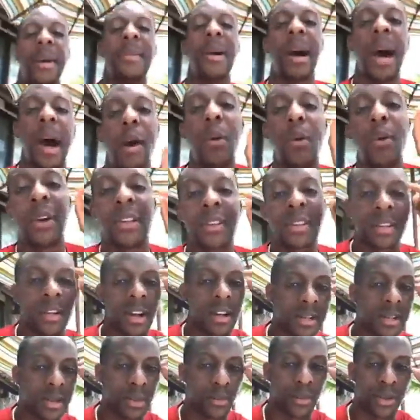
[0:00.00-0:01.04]
I want to
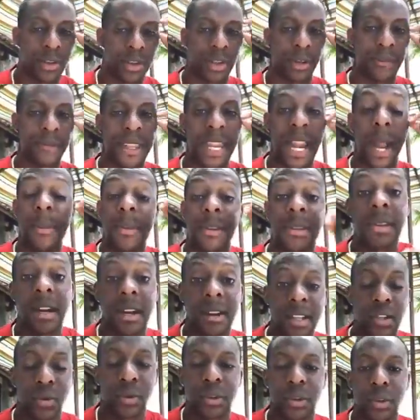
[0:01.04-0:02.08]
share some with you. And I'm
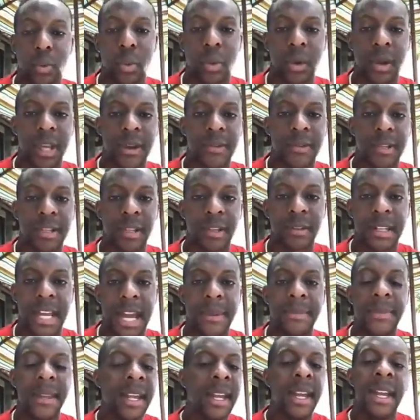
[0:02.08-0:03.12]
sharing this with the world every single
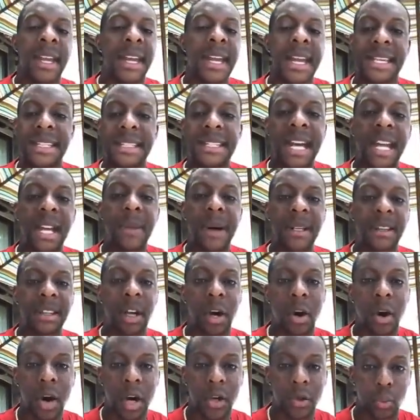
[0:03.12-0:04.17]
day. It's not about the
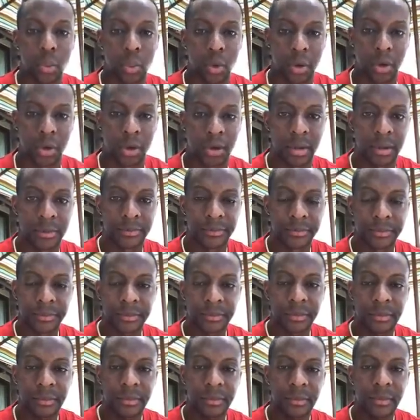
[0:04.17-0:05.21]
hard work,
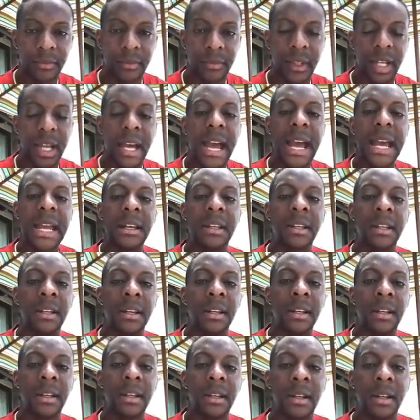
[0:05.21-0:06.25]
okay?
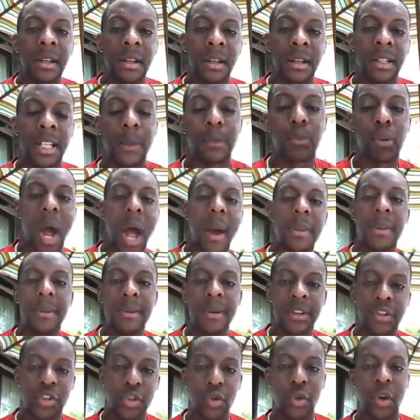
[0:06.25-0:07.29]
The problem
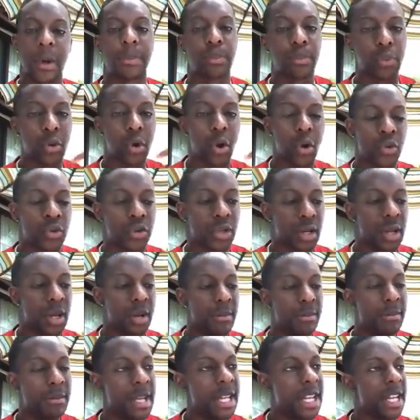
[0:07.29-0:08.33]
is you approach
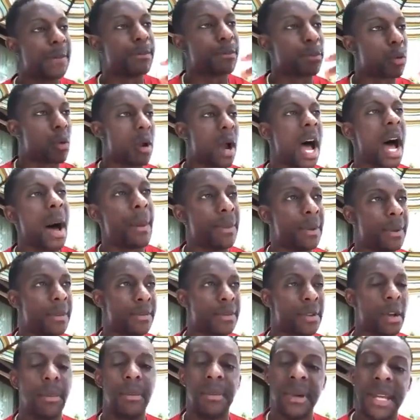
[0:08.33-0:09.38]
many
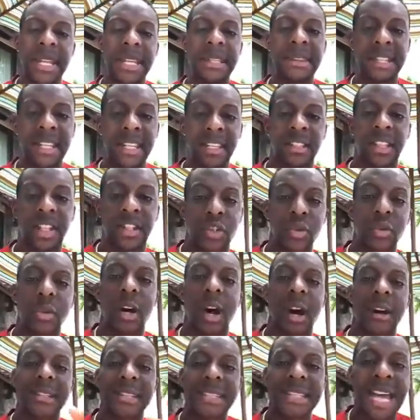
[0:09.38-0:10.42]
problems or many things that you
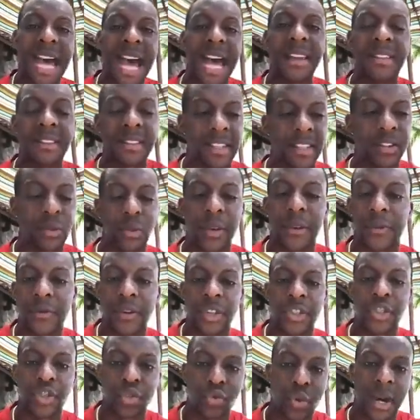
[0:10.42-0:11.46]
call challenges with
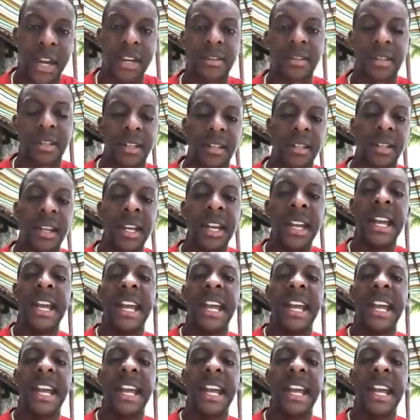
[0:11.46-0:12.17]
frustration.